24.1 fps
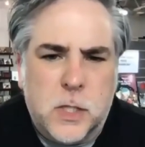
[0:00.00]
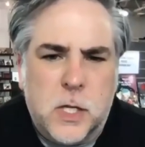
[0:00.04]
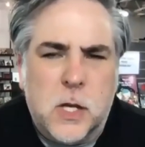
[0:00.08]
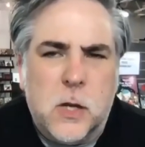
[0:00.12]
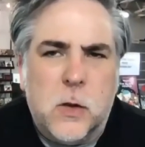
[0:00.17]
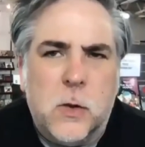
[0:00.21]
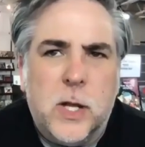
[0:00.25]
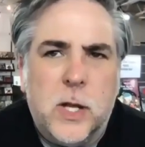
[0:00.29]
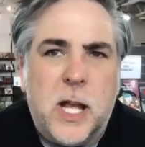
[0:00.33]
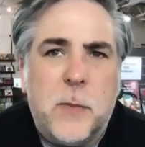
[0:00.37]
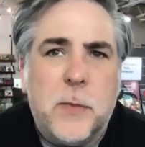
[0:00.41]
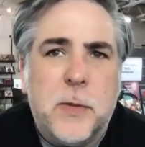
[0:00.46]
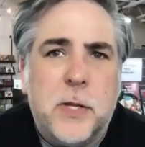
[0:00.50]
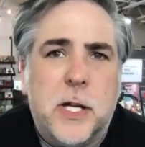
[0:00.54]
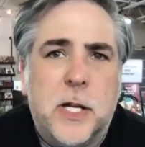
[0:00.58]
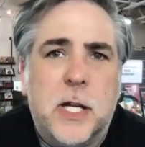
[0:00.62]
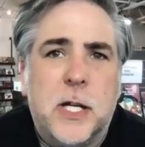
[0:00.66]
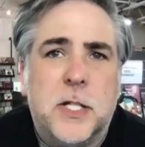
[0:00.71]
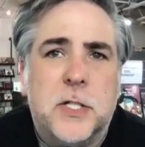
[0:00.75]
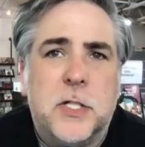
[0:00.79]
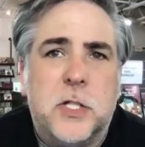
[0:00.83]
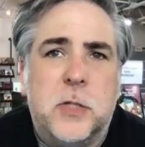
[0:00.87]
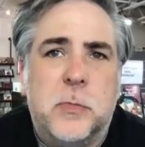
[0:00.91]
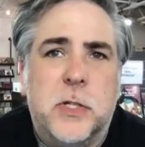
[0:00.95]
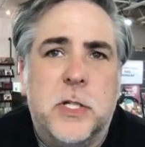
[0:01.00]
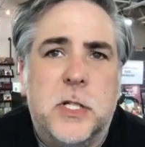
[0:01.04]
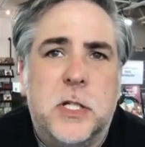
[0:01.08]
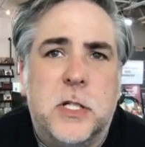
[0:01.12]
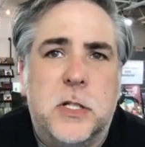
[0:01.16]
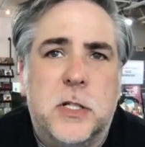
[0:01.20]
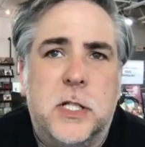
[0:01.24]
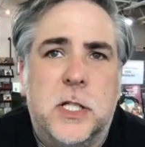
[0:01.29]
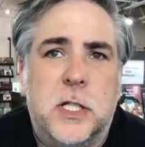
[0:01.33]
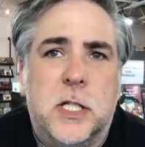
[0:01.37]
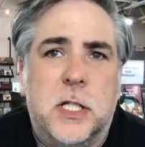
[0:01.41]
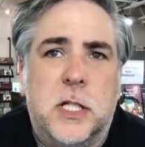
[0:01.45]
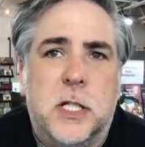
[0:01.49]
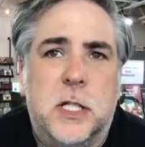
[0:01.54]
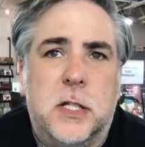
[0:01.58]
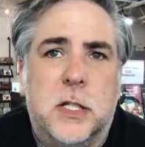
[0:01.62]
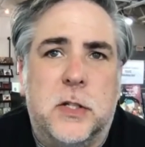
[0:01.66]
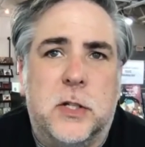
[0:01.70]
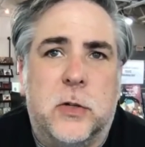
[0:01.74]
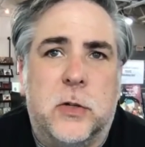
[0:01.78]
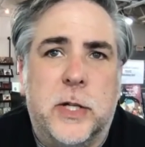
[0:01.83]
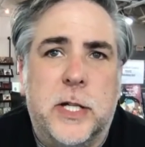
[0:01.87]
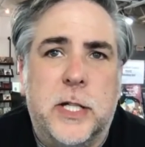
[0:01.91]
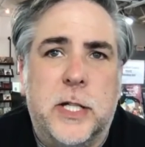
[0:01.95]
Well, I gotta be honest. You mentioned the
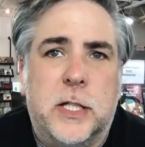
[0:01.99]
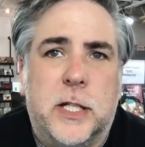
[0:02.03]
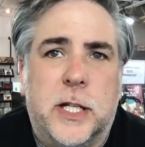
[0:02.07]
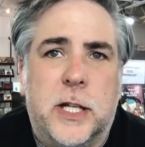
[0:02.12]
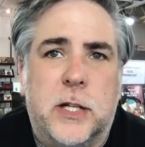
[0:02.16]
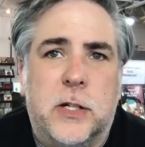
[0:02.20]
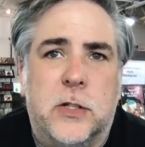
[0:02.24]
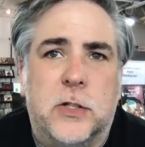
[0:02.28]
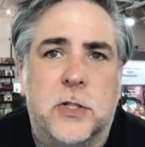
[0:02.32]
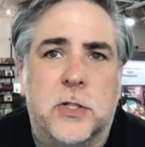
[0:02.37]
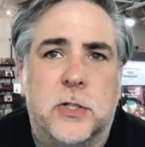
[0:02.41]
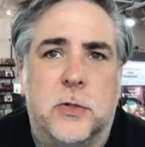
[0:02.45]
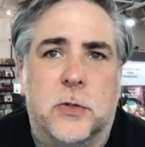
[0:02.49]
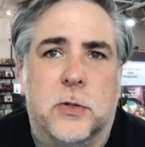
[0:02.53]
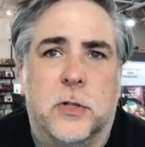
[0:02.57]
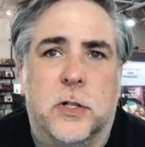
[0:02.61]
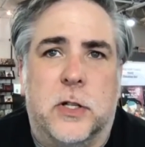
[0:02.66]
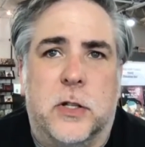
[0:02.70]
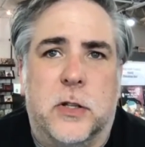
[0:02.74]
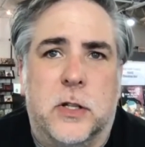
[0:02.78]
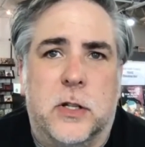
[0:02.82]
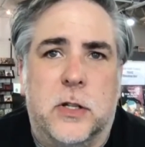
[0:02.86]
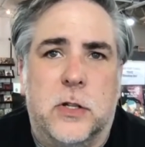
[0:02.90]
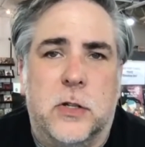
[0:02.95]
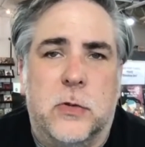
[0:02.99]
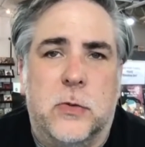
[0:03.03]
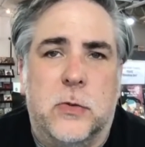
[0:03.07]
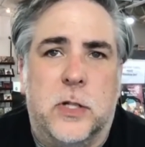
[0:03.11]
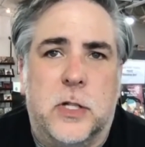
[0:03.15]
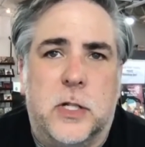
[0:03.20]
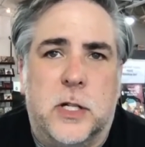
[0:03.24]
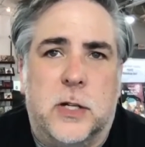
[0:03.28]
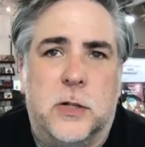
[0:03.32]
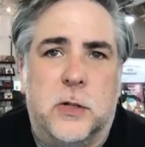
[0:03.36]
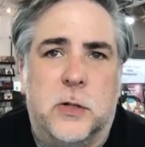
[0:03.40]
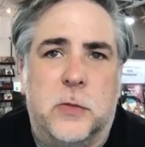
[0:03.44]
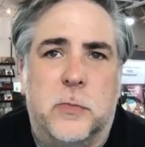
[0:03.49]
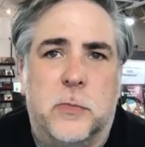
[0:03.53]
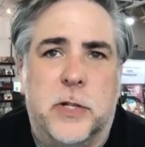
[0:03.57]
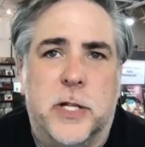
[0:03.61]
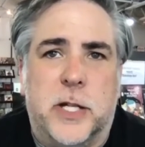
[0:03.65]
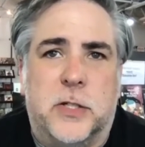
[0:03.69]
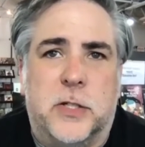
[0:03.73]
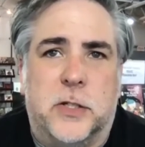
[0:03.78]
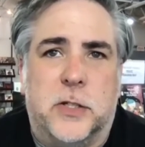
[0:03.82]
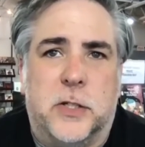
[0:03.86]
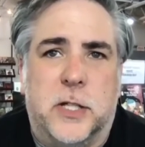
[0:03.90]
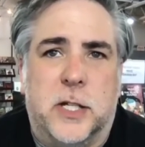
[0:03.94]
Green Lantern story that you and Darryl
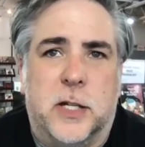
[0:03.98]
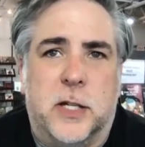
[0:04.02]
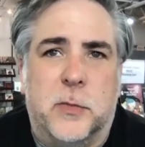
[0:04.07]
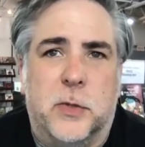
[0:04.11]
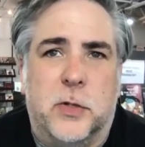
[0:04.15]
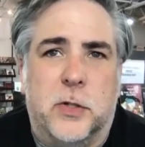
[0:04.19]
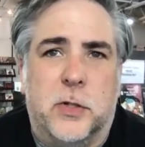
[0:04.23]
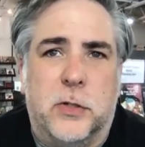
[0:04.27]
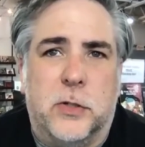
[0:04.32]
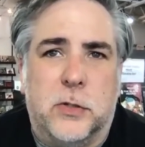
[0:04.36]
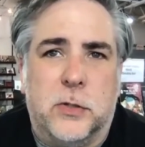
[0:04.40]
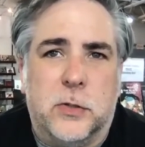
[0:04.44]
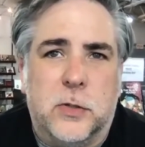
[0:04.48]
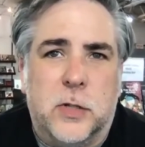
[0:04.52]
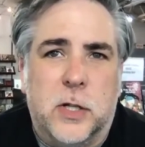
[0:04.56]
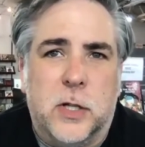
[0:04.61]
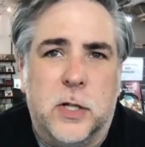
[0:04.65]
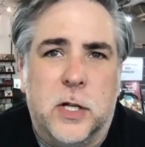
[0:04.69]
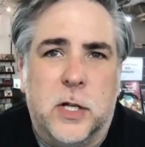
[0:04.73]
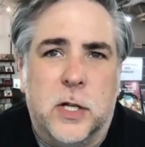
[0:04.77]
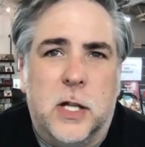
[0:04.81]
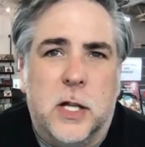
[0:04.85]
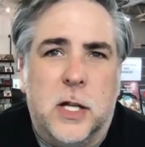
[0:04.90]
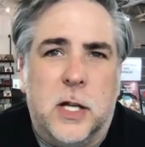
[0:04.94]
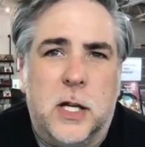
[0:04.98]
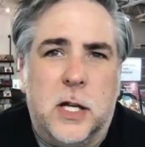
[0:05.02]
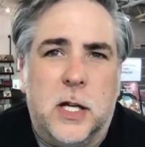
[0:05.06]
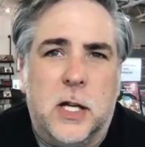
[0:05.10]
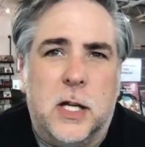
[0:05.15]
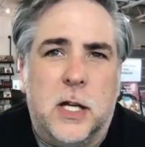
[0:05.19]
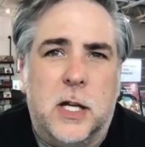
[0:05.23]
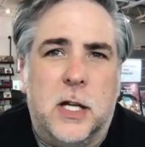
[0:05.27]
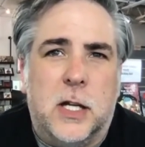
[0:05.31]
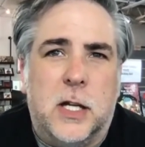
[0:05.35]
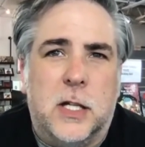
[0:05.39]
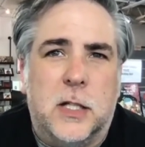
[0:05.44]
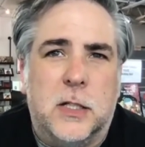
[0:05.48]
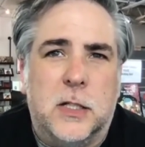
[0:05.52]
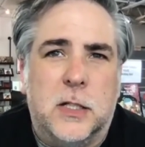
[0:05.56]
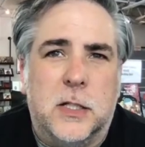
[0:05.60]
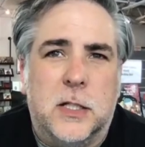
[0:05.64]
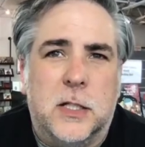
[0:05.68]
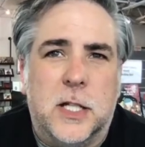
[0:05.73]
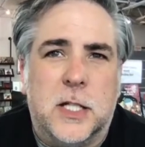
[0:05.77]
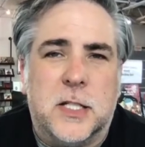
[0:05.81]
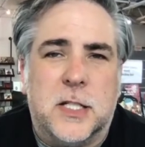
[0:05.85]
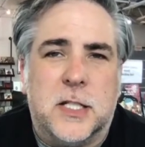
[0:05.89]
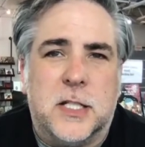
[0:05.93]
Banks are coming to.
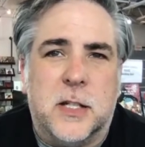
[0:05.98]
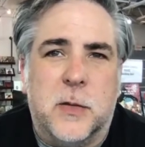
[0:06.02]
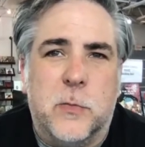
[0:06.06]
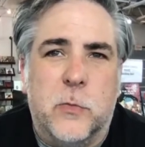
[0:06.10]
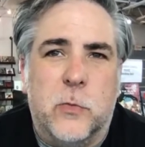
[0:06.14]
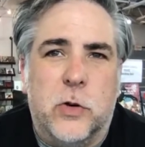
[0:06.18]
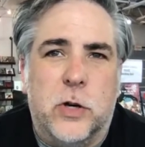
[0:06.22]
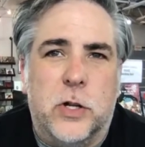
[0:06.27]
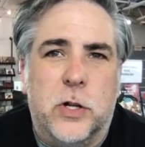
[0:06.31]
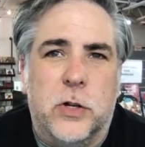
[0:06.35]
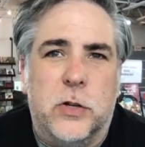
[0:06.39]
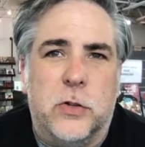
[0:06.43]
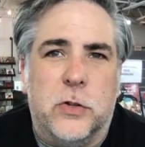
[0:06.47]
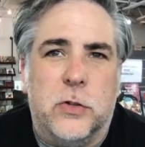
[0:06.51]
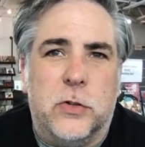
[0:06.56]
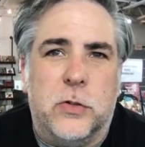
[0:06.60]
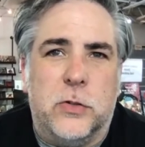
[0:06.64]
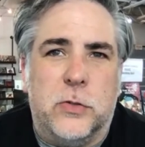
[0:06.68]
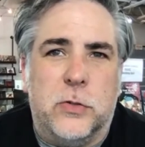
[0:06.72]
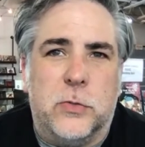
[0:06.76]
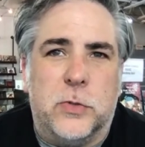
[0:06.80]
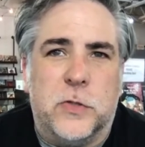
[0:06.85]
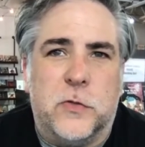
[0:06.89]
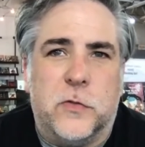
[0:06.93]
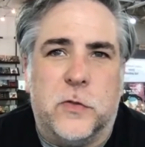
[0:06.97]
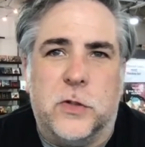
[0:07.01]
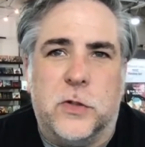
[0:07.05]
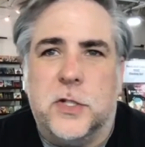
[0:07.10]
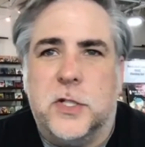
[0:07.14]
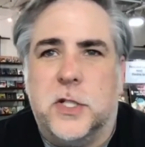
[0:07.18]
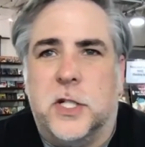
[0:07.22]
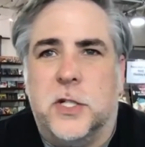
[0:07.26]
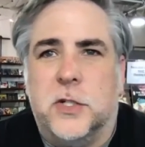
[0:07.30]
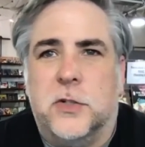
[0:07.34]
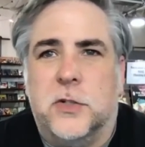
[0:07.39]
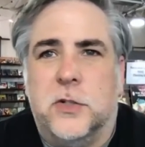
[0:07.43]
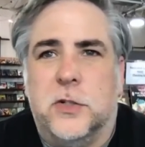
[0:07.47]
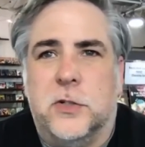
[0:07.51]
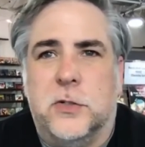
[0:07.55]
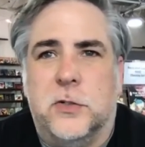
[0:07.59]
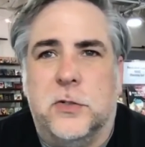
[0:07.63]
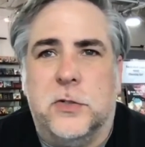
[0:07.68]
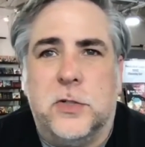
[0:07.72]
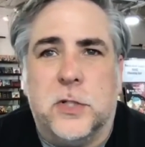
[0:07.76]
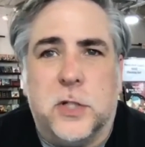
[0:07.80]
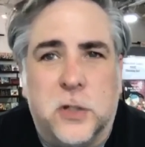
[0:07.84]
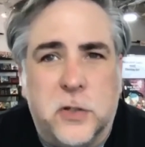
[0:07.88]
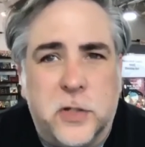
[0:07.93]
As someone who was first
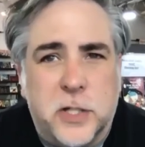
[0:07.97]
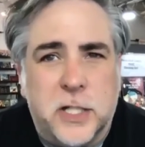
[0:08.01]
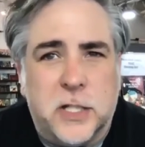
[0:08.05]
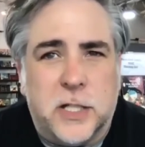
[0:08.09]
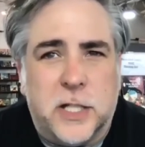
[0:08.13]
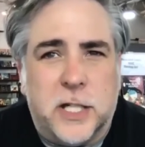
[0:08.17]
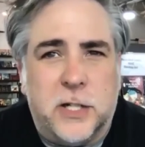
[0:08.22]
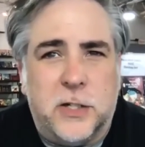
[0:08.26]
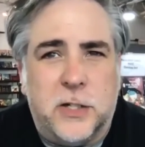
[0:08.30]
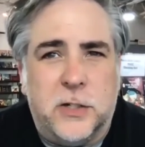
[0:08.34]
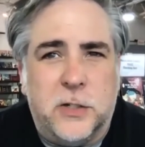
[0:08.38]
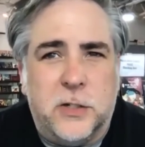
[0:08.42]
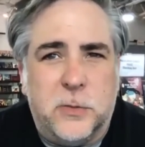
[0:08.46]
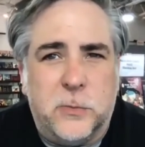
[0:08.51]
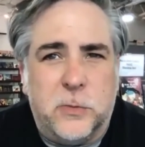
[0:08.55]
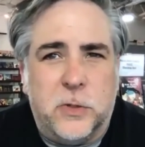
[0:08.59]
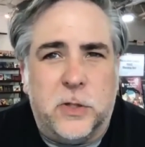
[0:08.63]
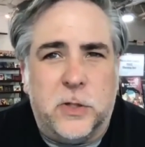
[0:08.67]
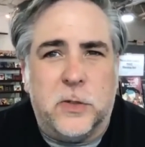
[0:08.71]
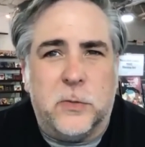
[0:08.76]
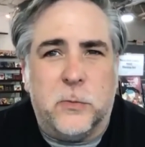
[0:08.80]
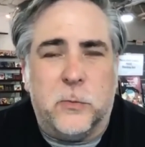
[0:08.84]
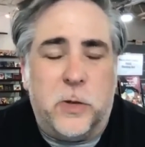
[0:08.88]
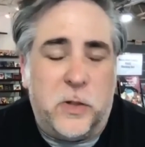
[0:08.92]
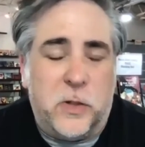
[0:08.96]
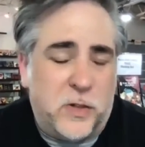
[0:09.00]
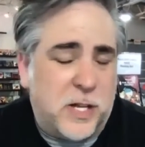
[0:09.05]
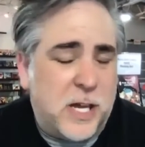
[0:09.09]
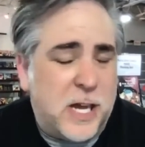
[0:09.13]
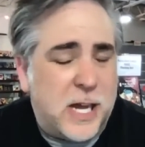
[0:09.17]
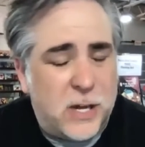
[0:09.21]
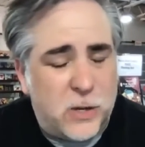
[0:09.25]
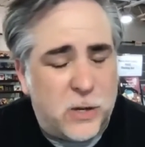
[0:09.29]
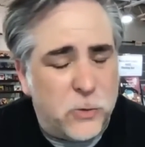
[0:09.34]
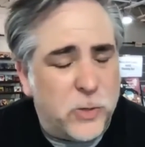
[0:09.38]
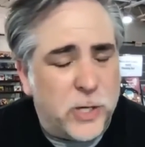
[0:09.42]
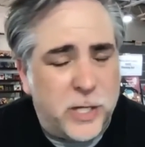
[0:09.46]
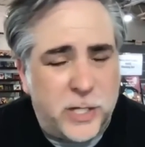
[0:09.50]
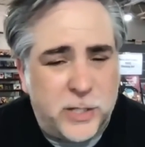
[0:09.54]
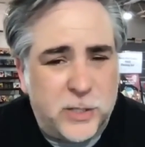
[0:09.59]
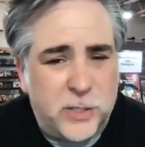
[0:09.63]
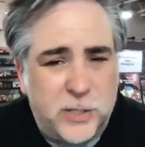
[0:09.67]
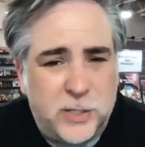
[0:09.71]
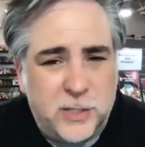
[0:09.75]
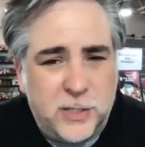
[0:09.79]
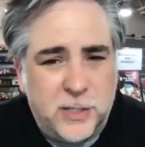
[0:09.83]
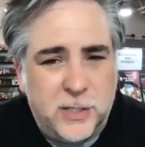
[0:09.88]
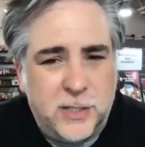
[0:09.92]
introduced to Green Lantern with Kyle
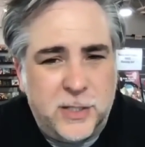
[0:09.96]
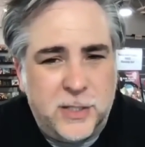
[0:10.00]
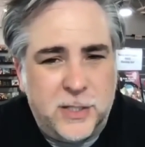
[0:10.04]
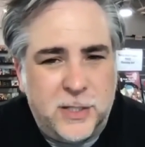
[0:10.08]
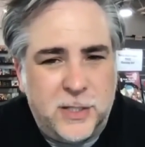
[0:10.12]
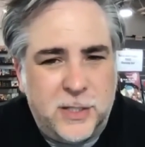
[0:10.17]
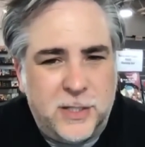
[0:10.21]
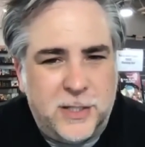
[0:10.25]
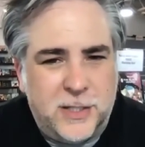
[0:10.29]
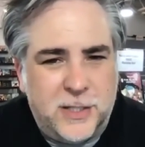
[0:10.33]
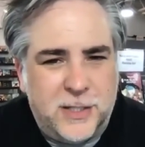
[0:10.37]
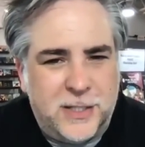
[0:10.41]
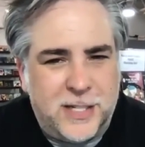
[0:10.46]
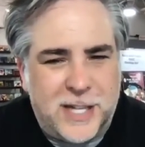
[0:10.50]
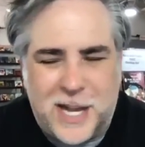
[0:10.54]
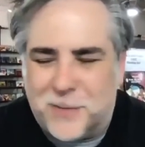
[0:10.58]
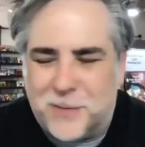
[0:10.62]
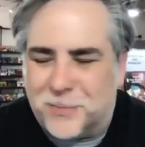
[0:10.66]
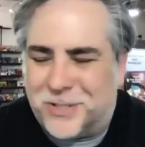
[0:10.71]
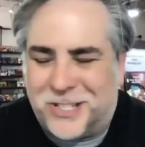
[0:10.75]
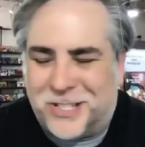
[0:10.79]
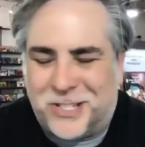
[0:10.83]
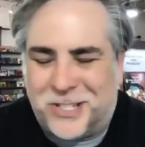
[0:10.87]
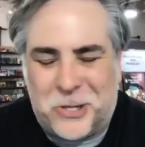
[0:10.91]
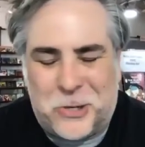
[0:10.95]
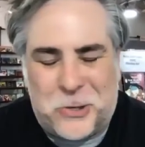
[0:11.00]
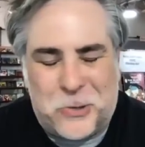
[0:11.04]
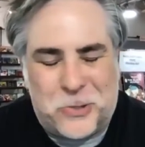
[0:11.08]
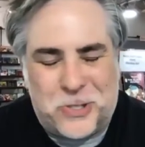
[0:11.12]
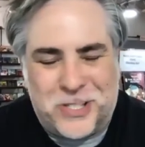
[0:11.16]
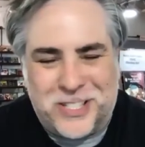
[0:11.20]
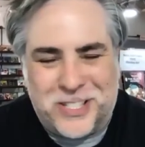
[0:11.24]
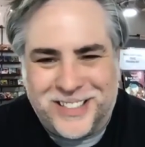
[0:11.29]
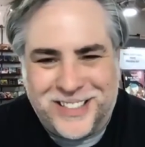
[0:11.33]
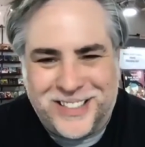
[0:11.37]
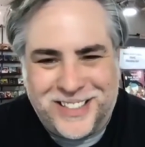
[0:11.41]
Rayner, I'm stoked.